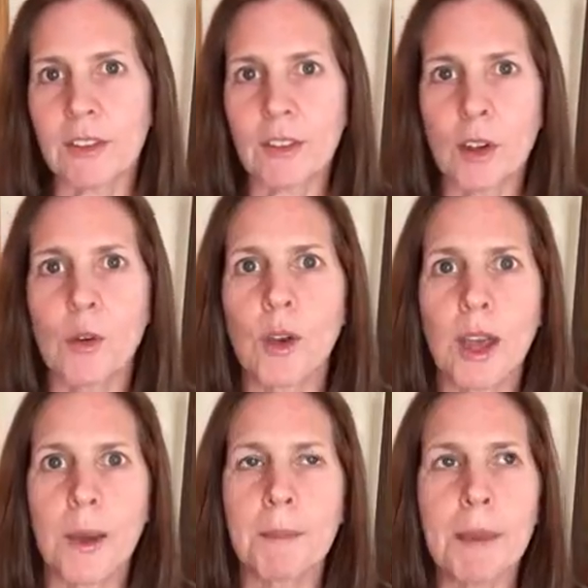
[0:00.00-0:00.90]
So
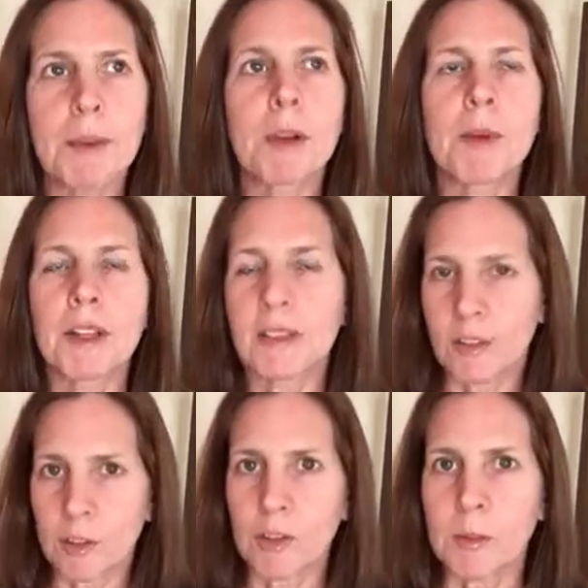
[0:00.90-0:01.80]
people come onto
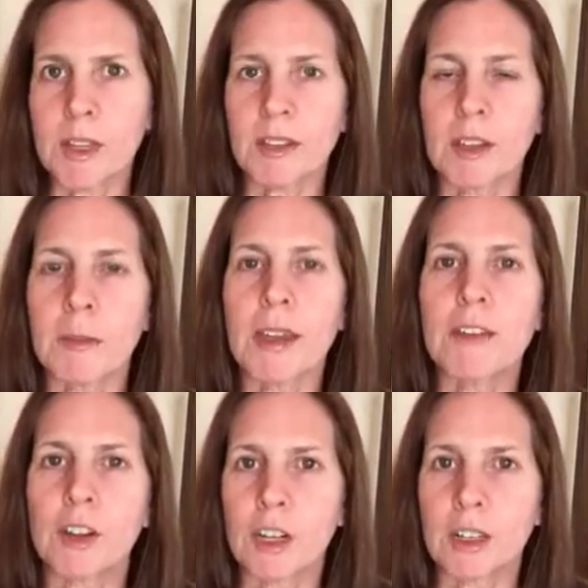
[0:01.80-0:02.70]
social media, you may
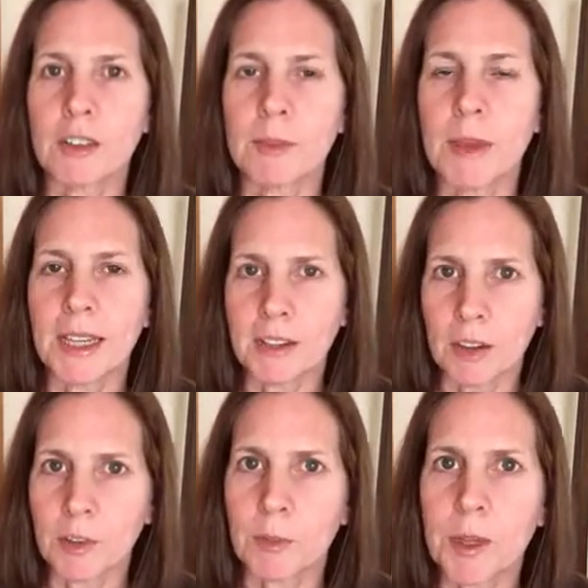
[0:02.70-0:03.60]
have heard this many
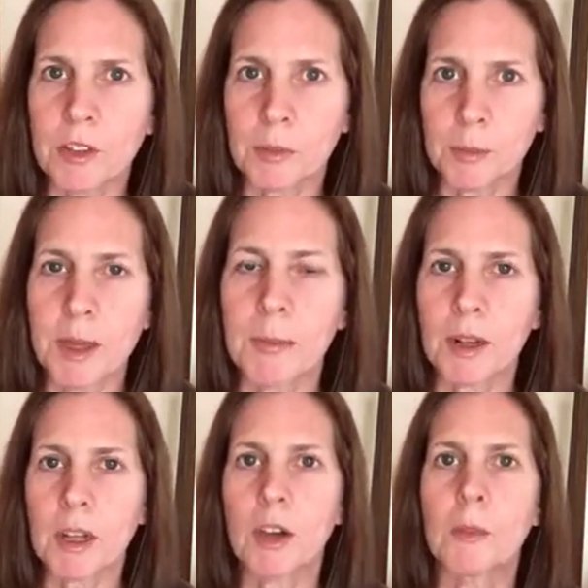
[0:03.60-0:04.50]
times,
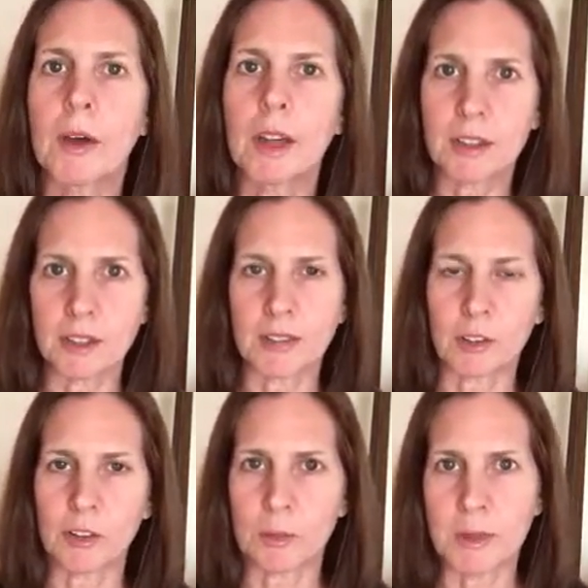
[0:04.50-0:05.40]
people come onto
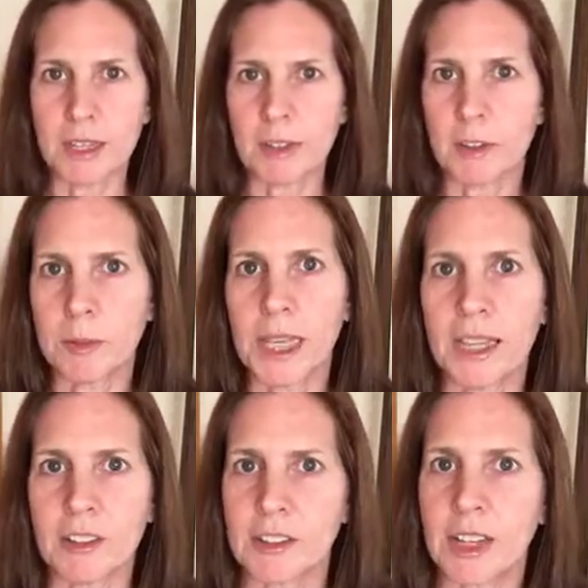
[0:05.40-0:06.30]
social media to be
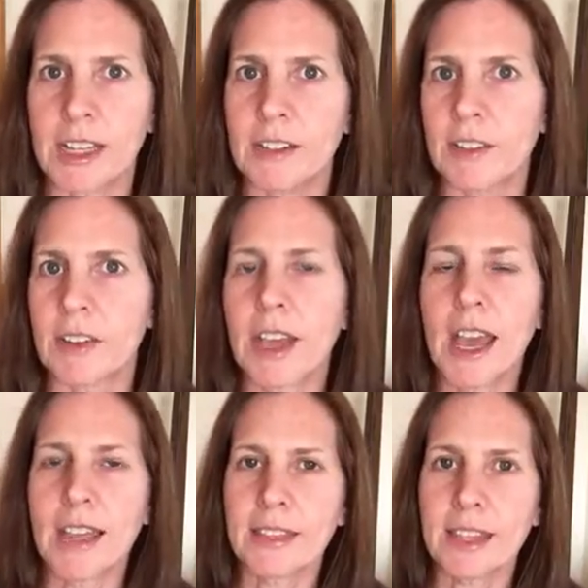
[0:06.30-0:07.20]
entertained.
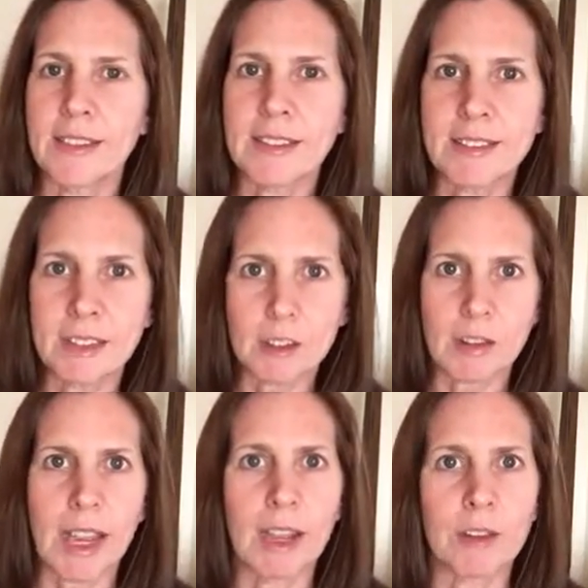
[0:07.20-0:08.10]
They stick
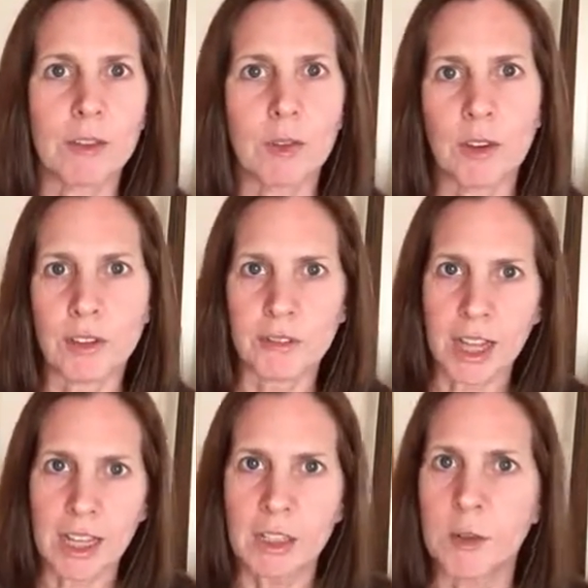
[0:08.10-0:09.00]
around for the
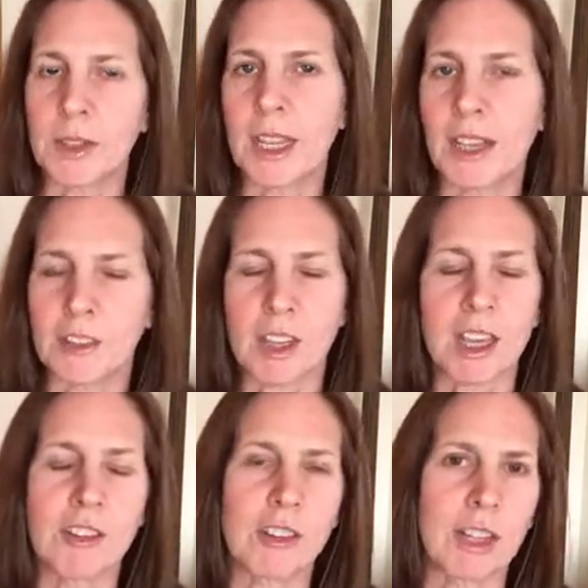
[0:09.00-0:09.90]
value and the
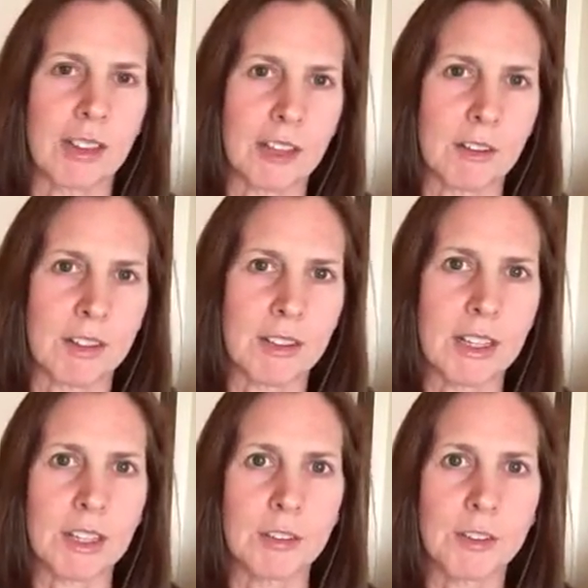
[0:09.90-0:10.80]
education that they
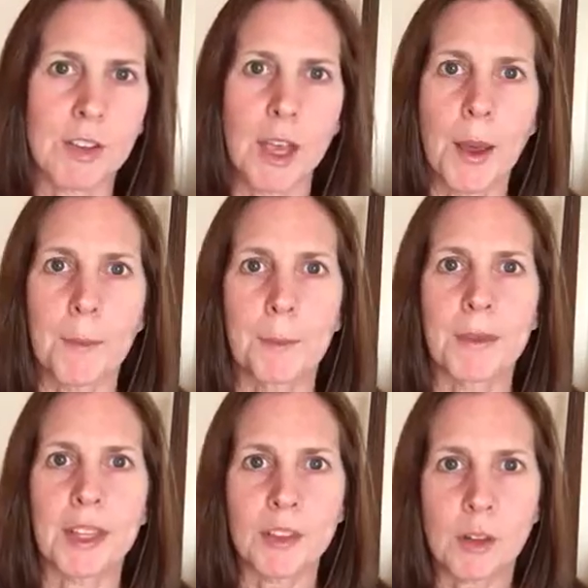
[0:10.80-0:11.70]
receive,
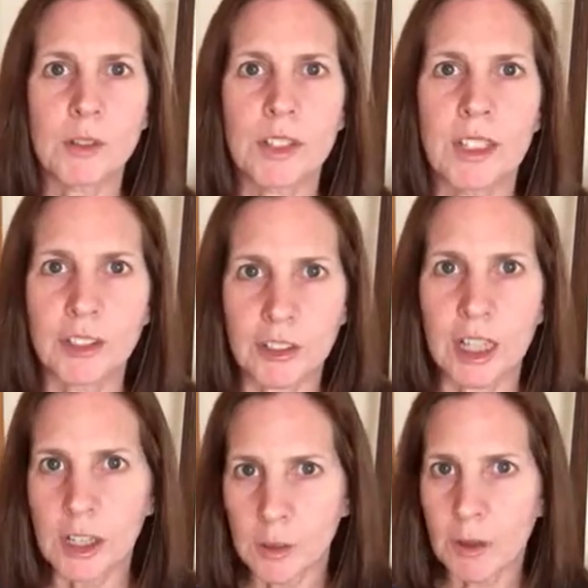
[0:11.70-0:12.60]
but they don't
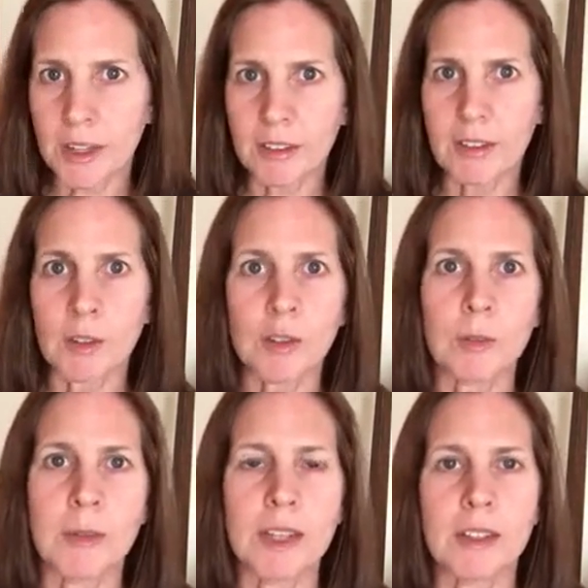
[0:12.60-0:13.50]
initially come onto
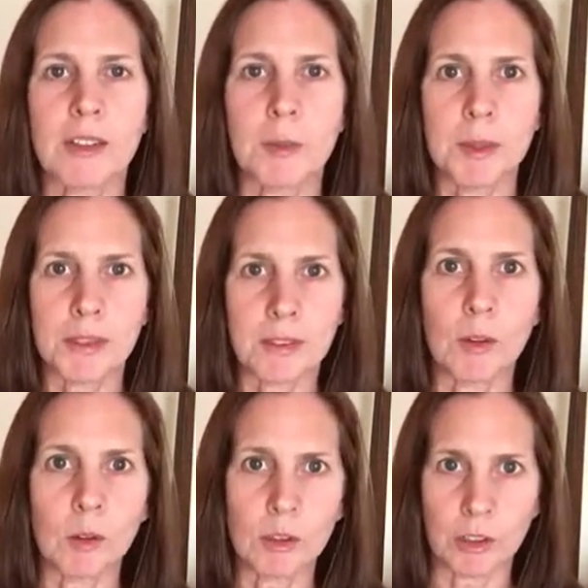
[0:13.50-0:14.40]
social media to be
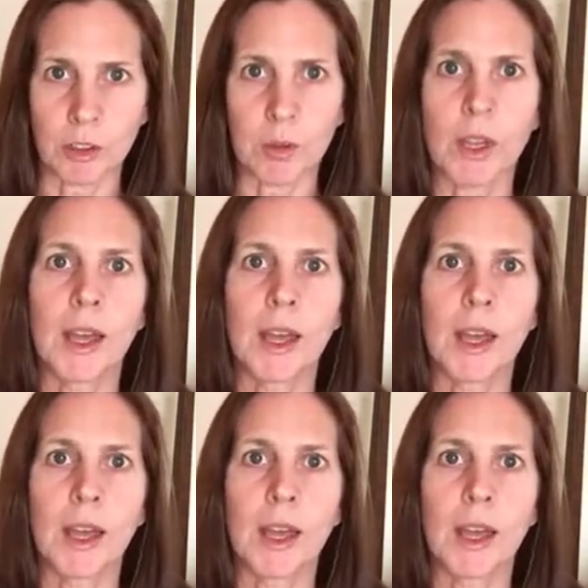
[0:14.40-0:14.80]
sold to.